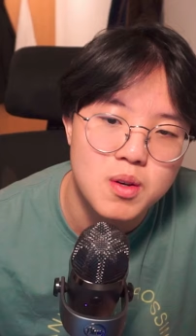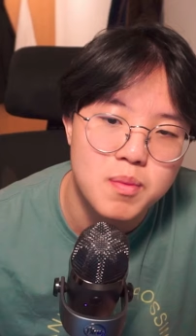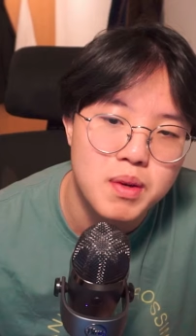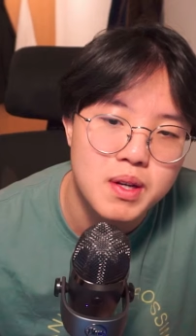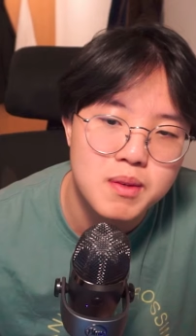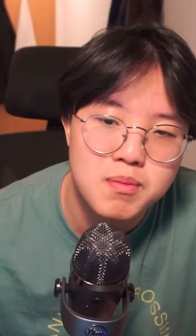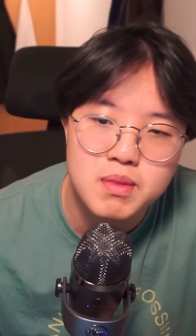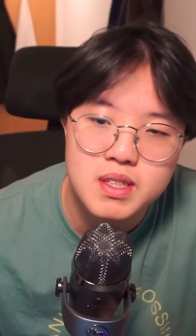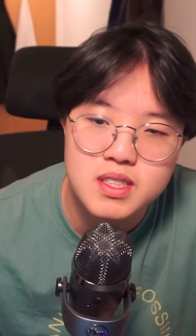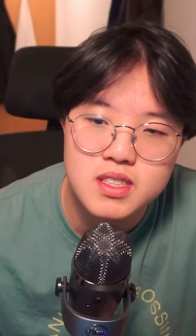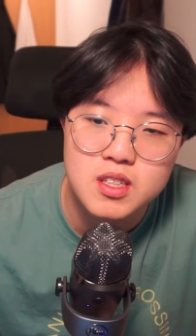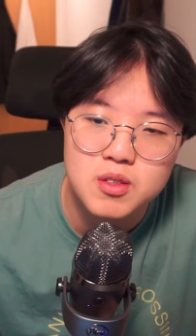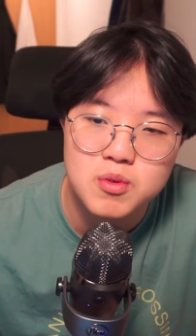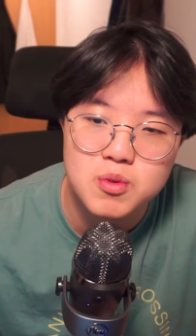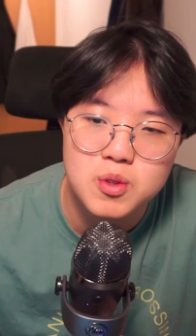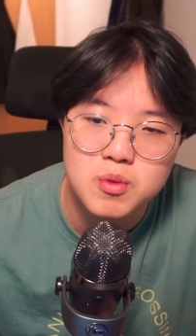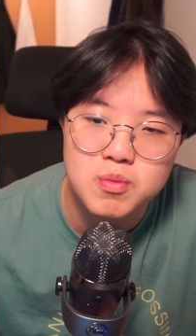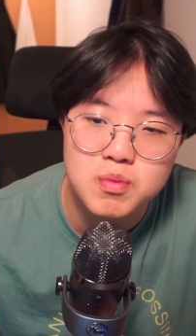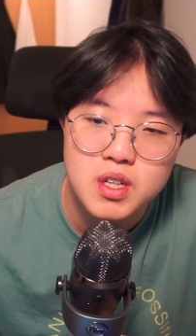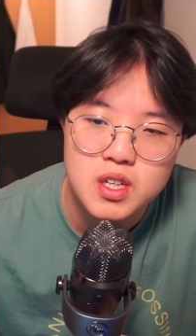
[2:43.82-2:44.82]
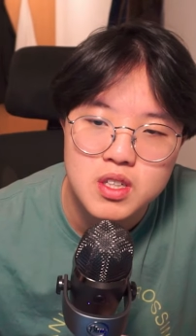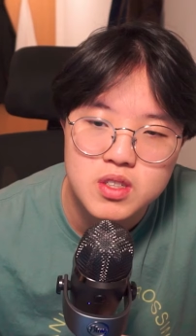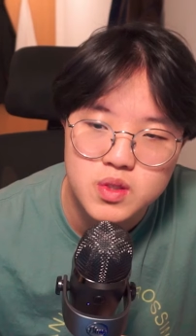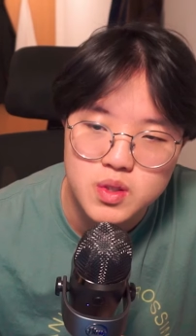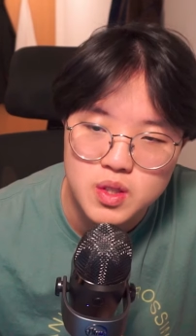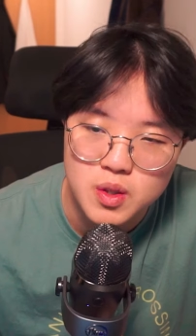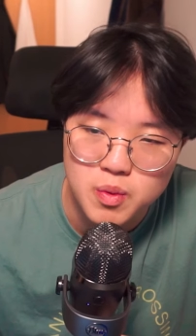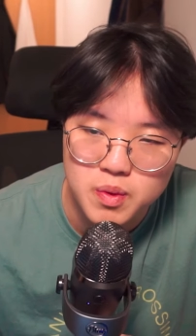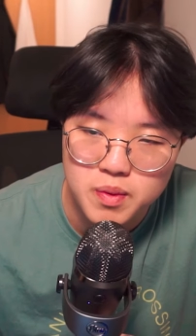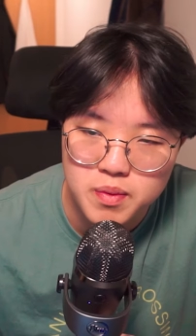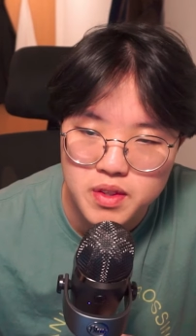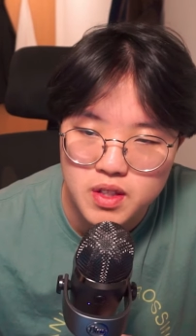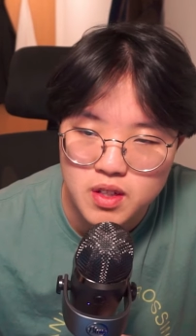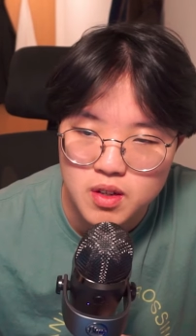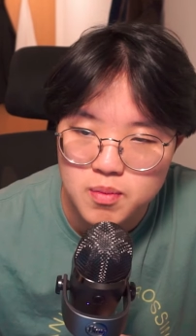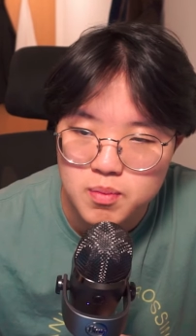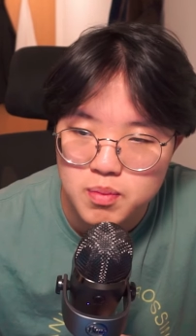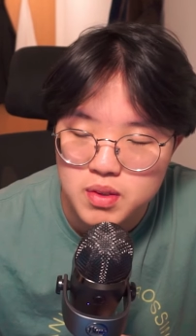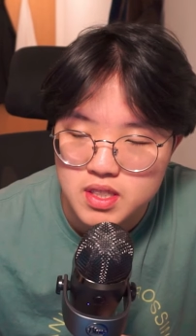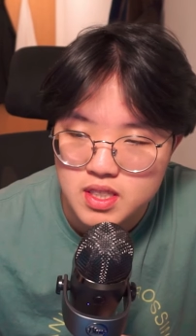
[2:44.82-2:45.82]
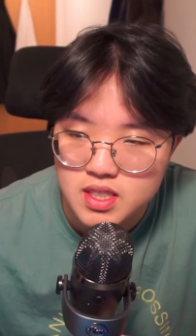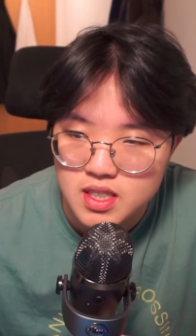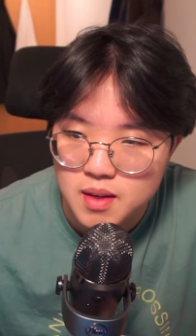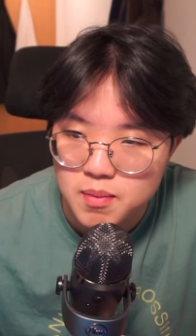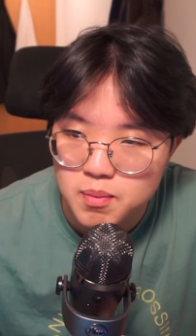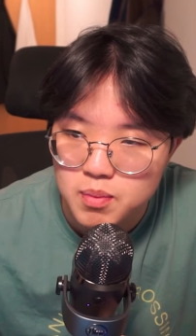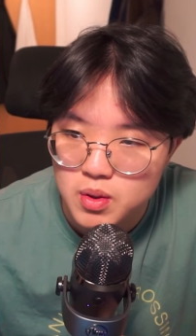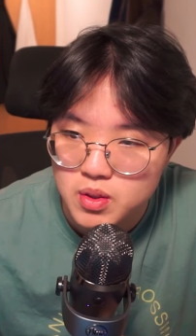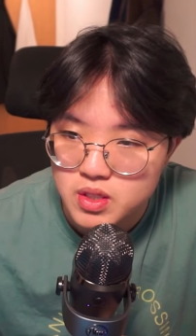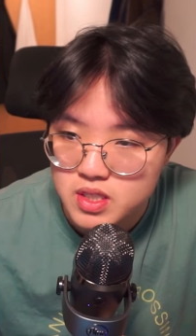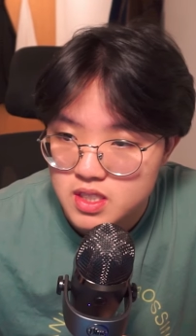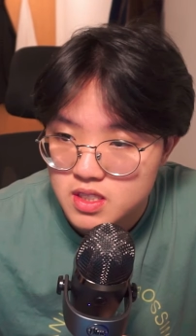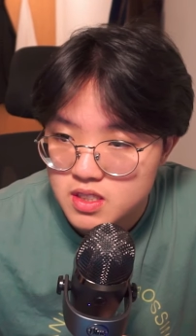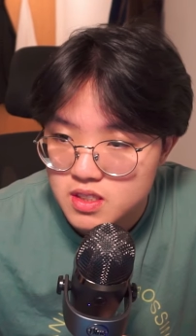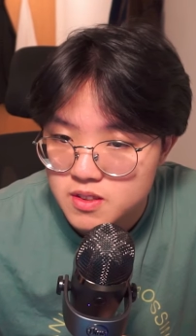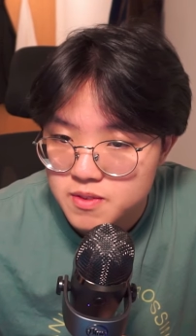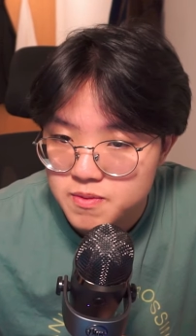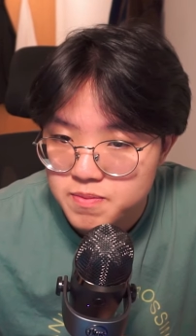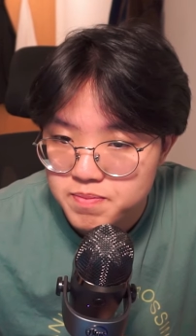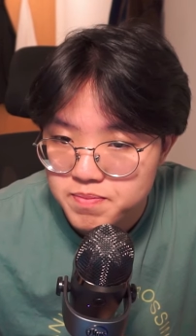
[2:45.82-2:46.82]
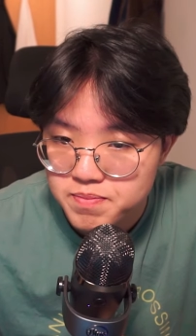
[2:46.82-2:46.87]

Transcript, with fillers: a big meeting room to with the company employees.